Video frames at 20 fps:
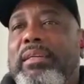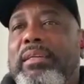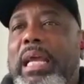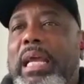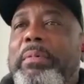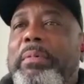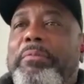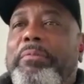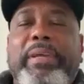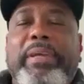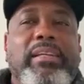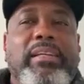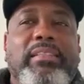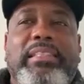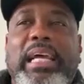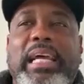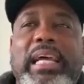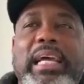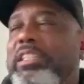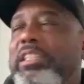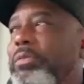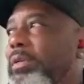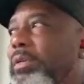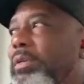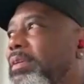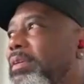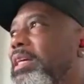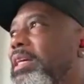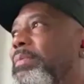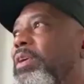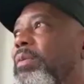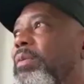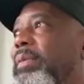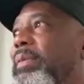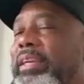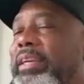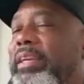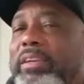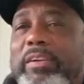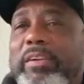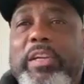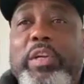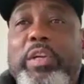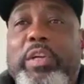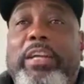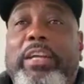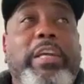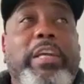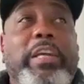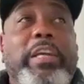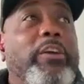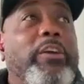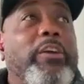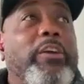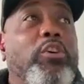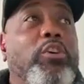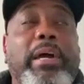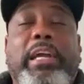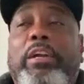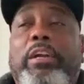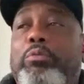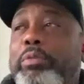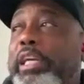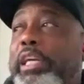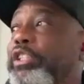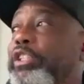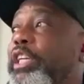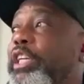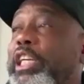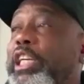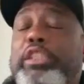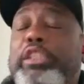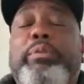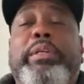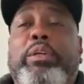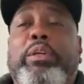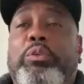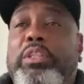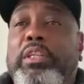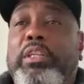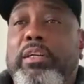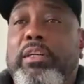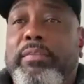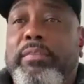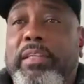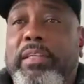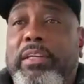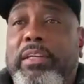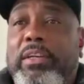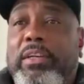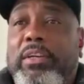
They've been feeding us that since we look. Come on, man. You, you got you got to go back and read your history on stuff,